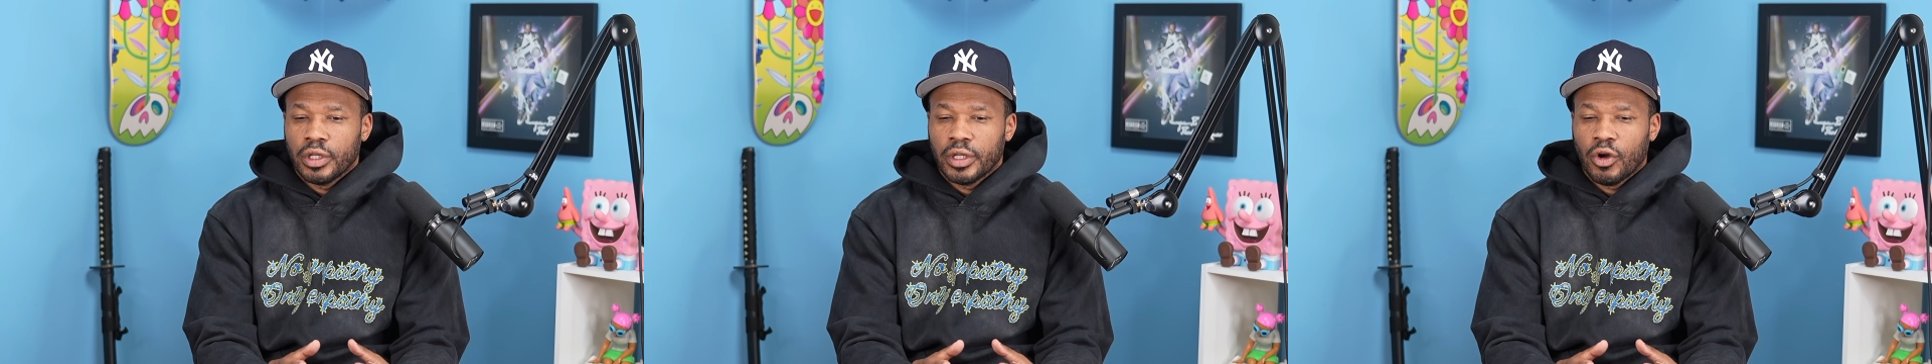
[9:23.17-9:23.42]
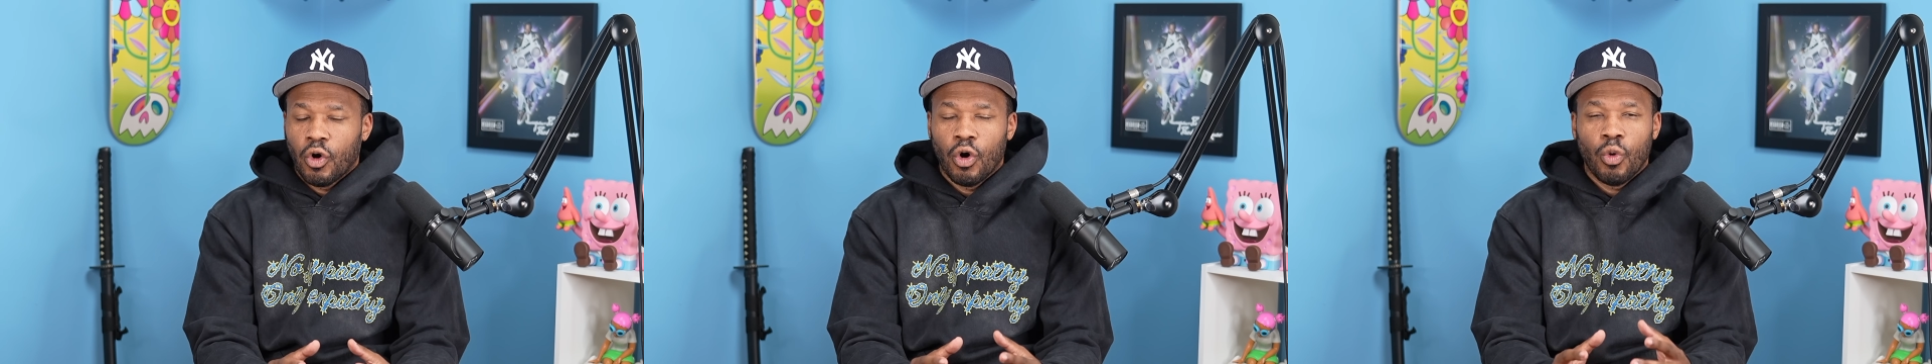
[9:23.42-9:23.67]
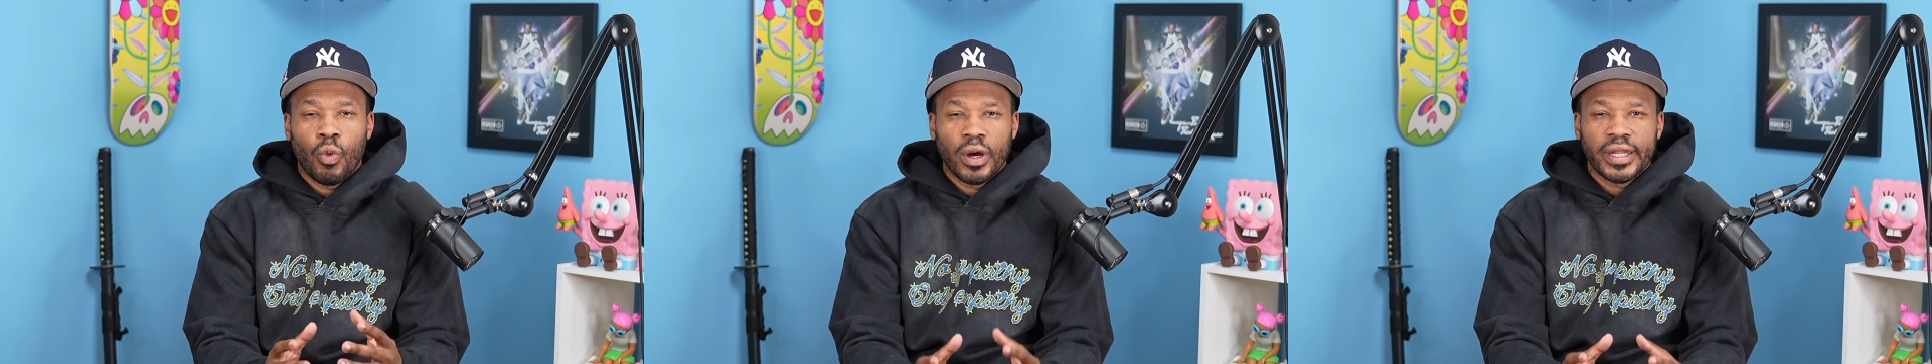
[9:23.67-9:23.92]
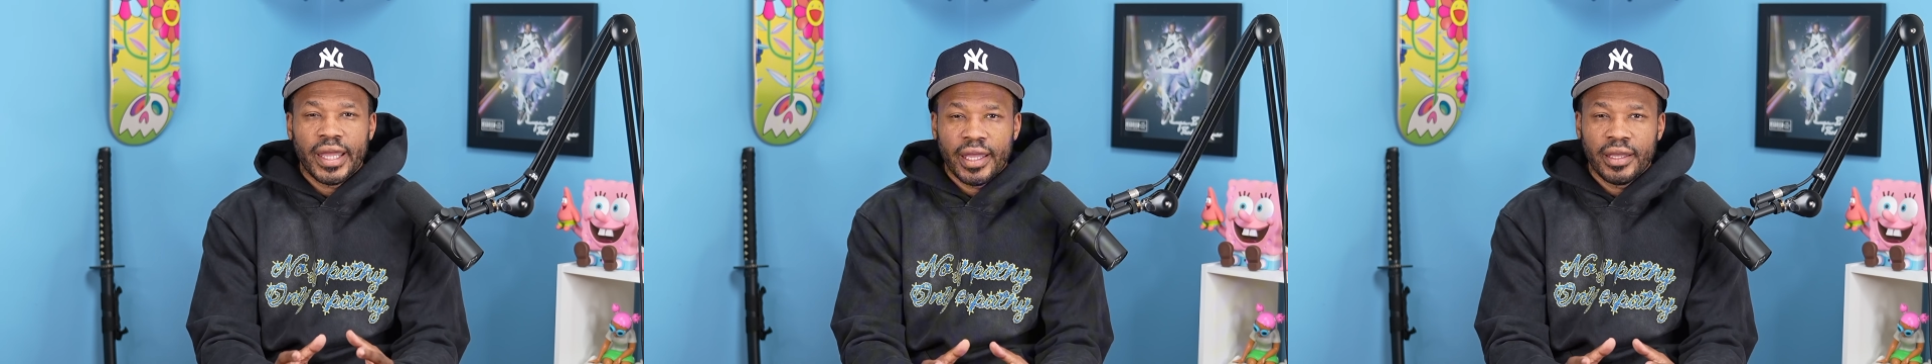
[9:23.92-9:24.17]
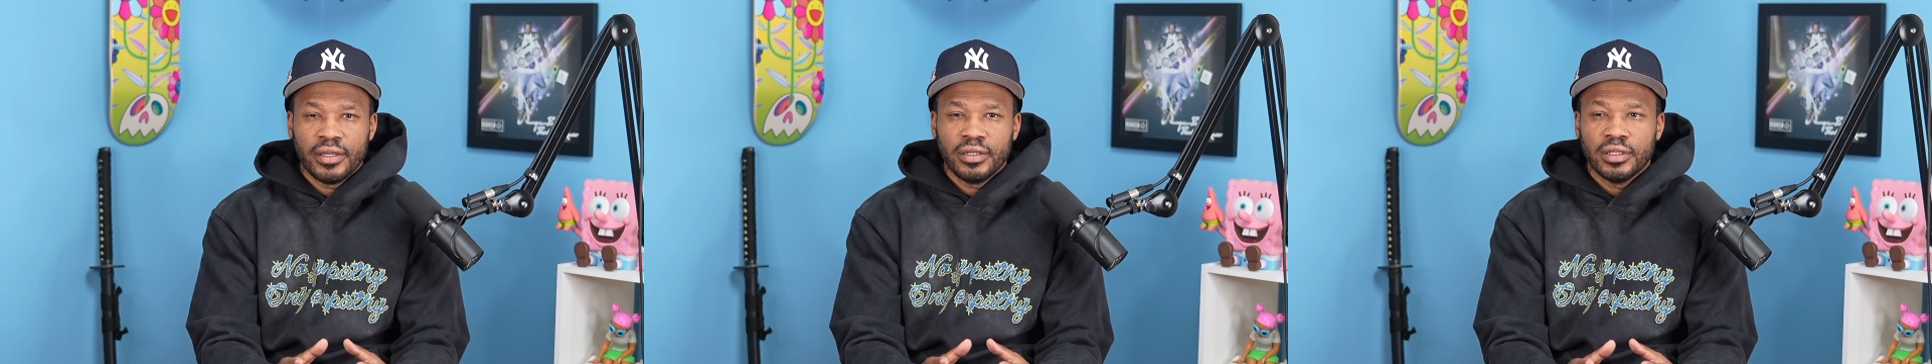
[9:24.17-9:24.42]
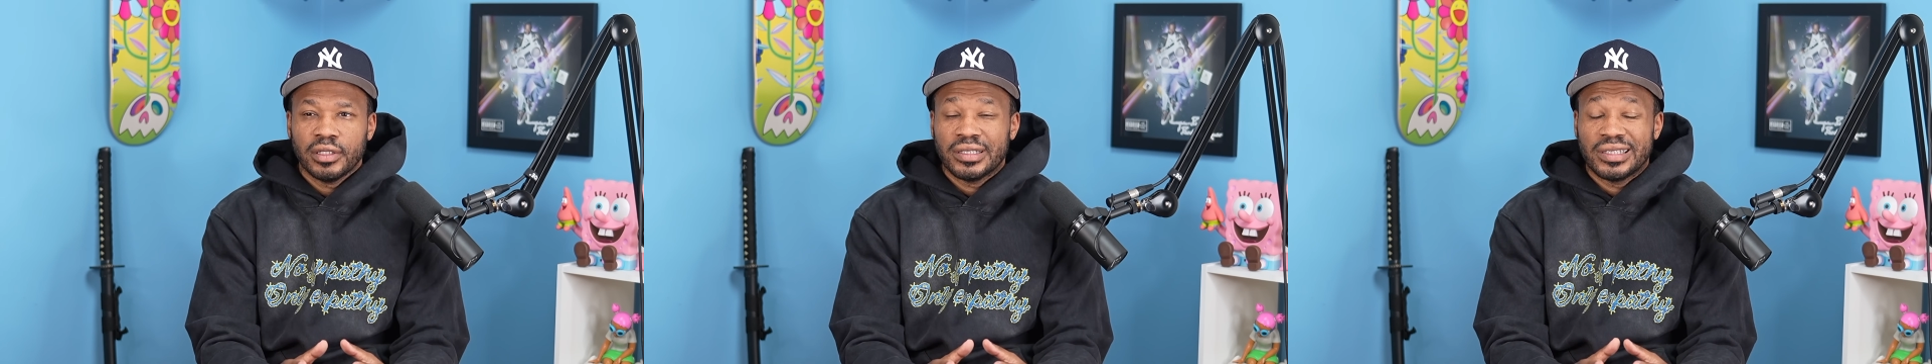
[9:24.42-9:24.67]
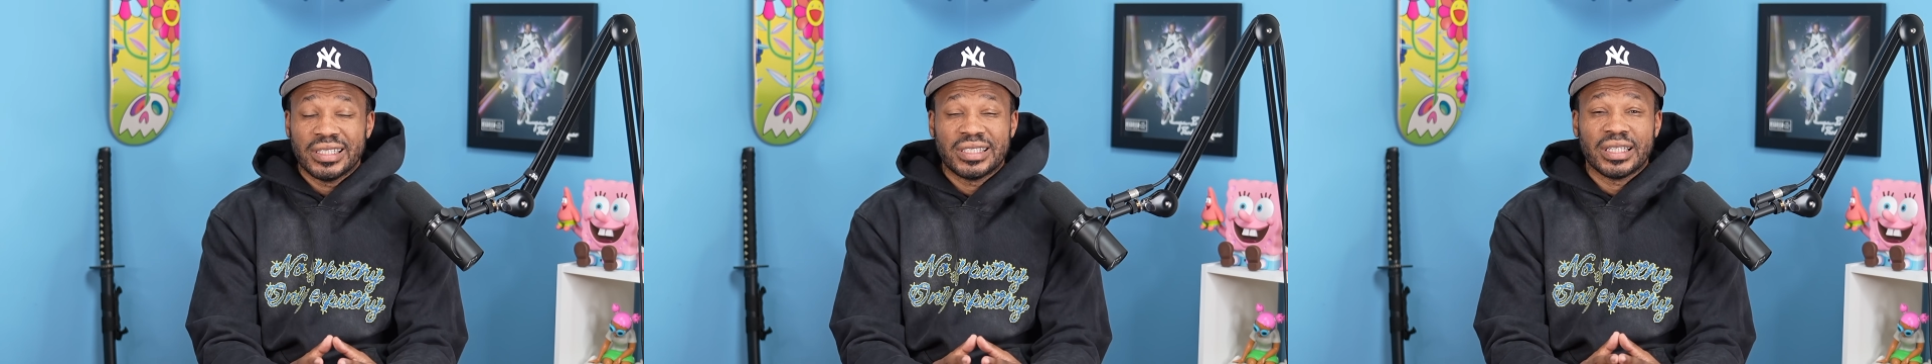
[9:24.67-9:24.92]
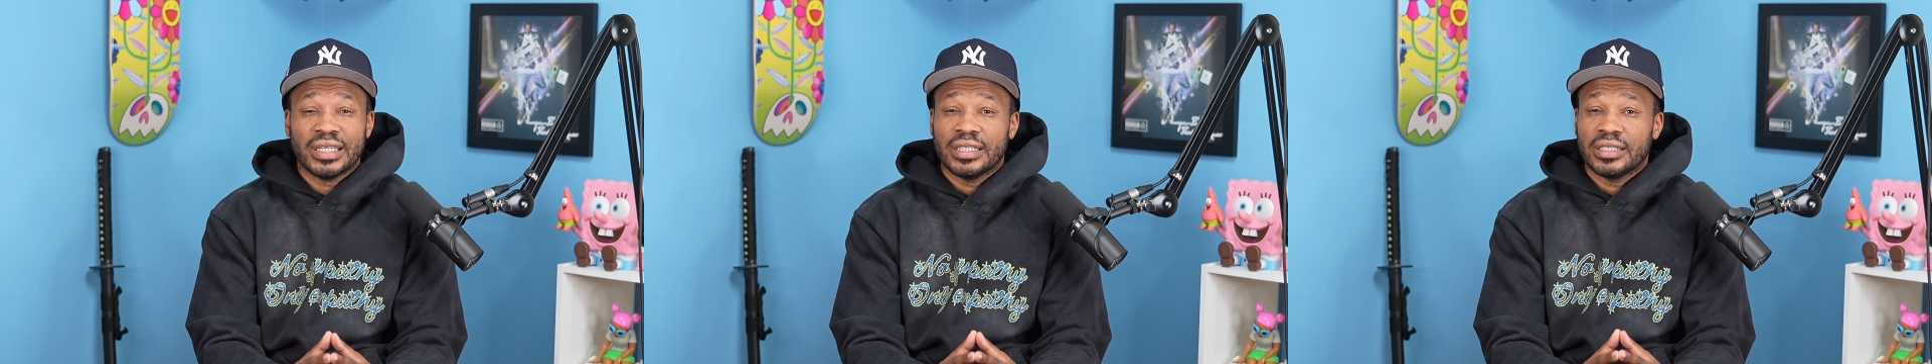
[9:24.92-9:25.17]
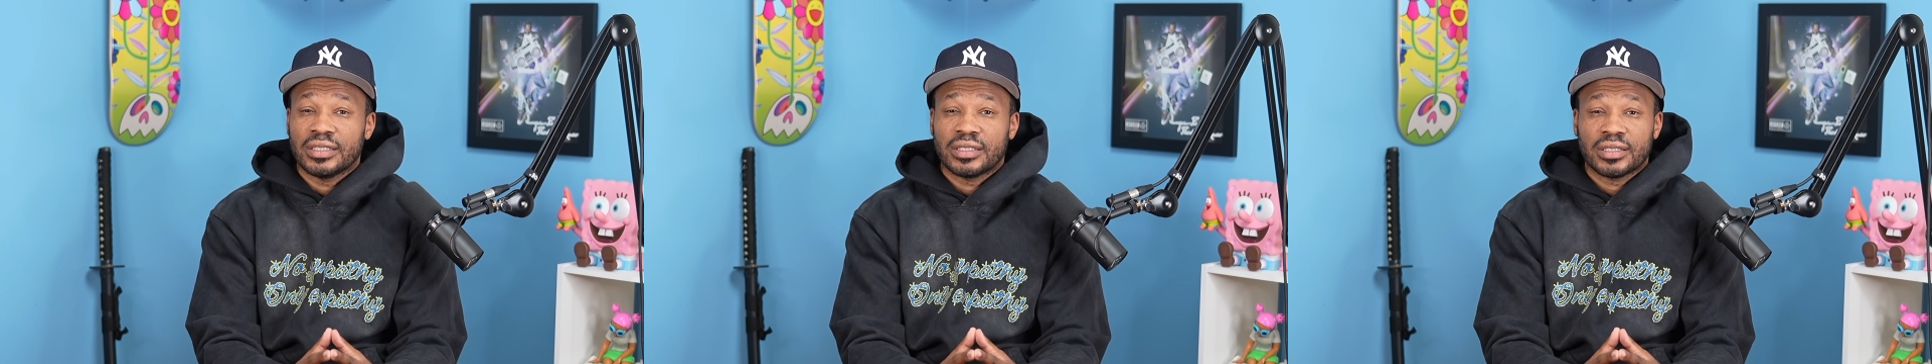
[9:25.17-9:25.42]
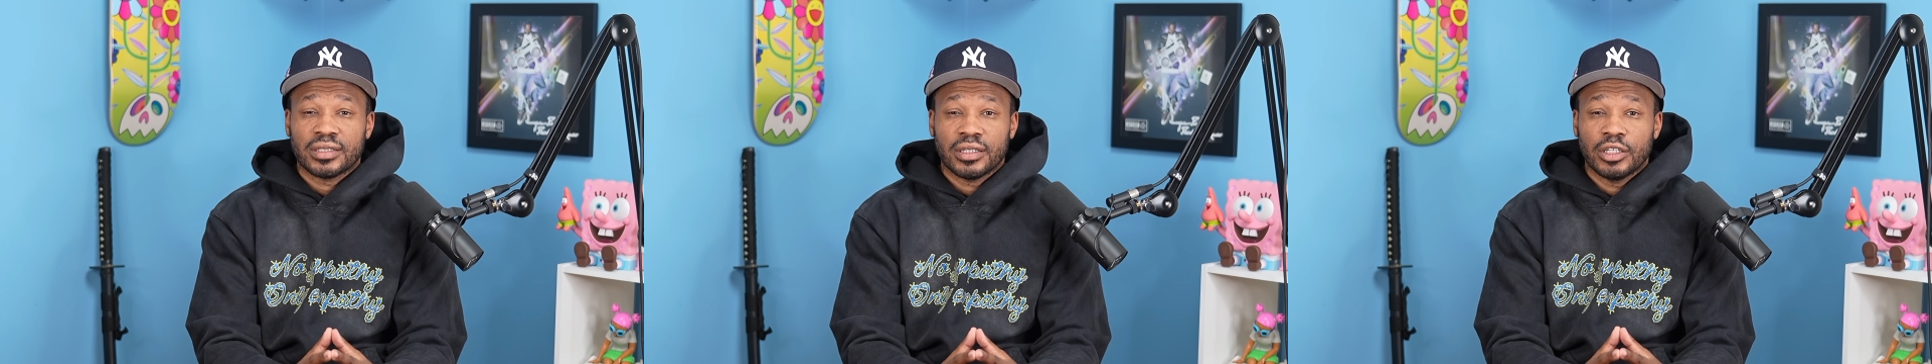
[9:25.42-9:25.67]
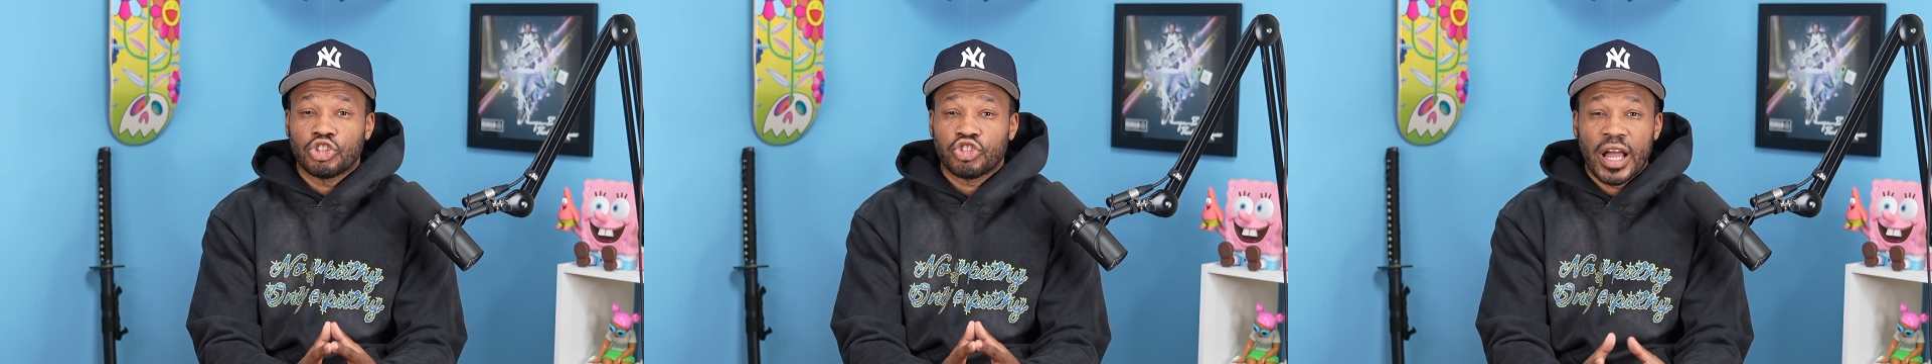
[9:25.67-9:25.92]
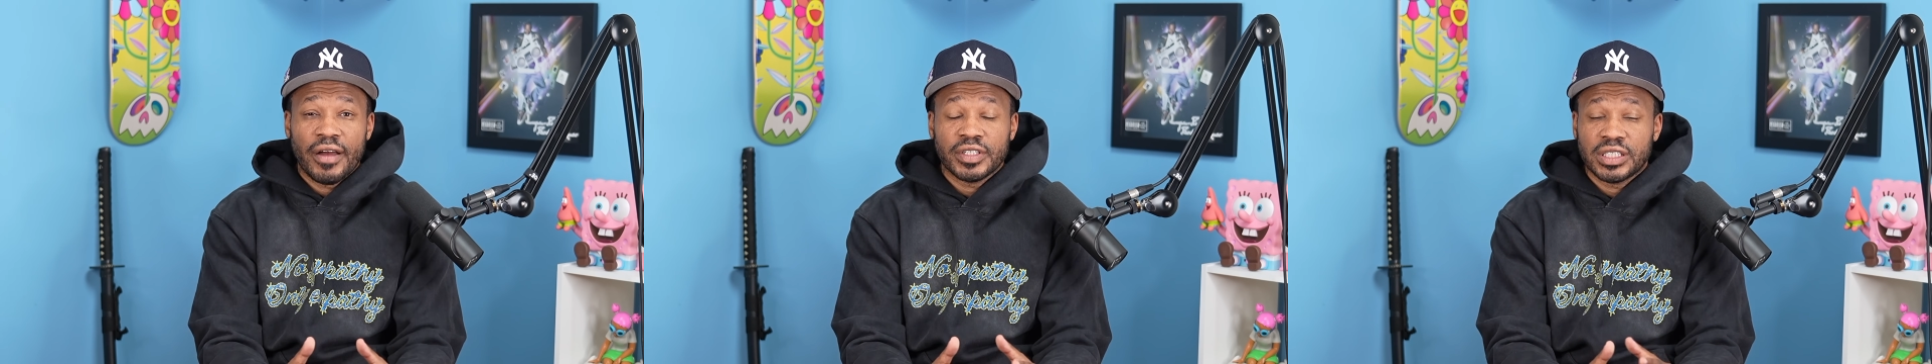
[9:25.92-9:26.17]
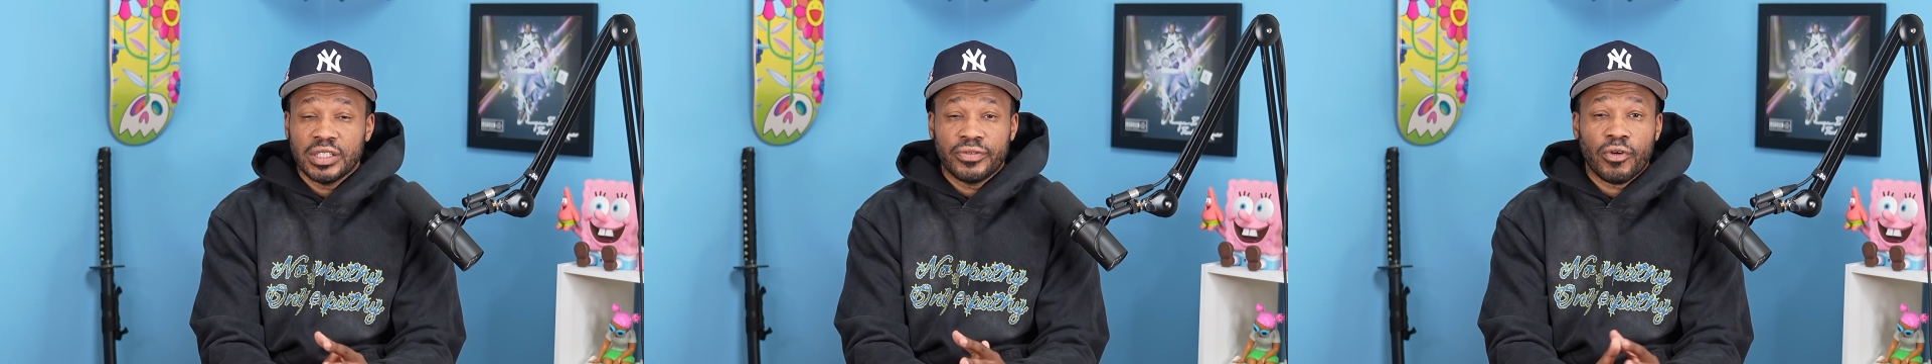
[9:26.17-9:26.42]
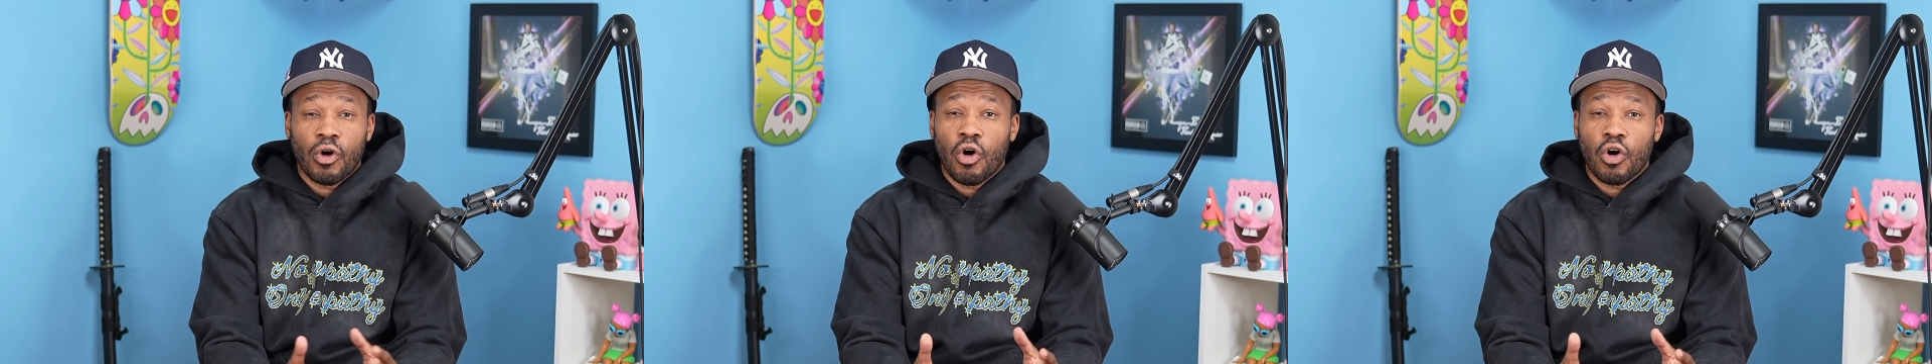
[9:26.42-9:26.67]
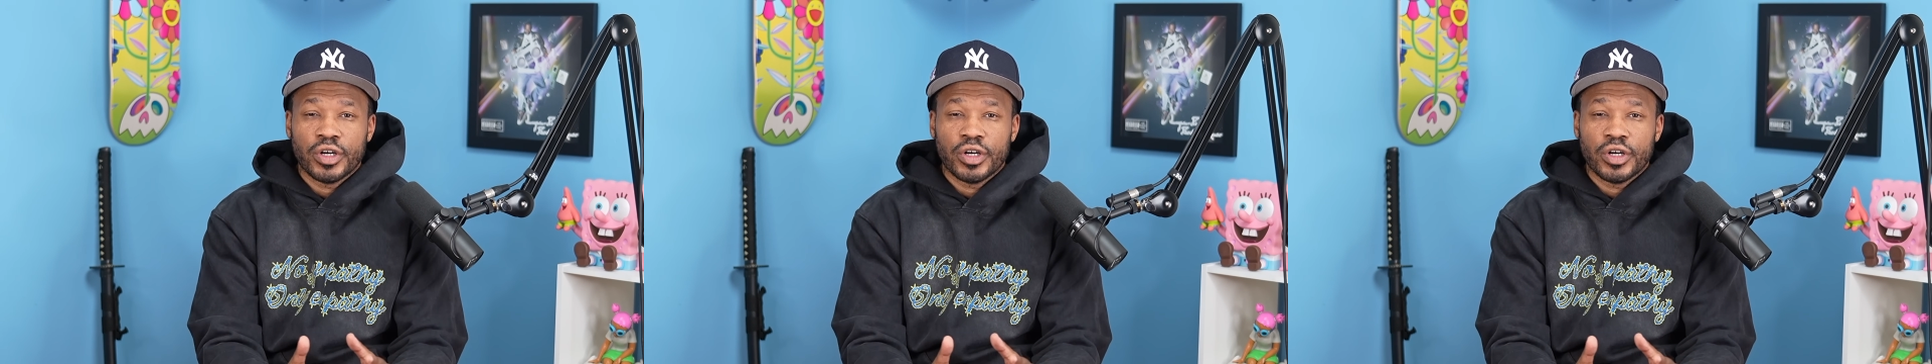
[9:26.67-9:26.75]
On one hand, this is a travesty for all.